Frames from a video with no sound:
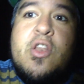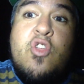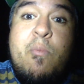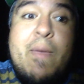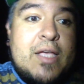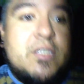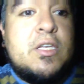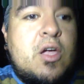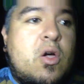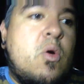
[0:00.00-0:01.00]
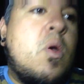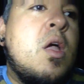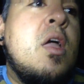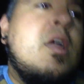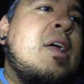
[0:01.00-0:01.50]
New Mexico.
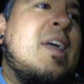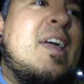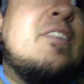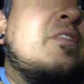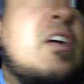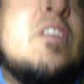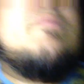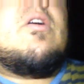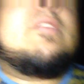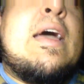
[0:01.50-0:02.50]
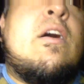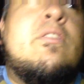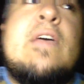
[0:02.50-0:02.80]
It's a very small town.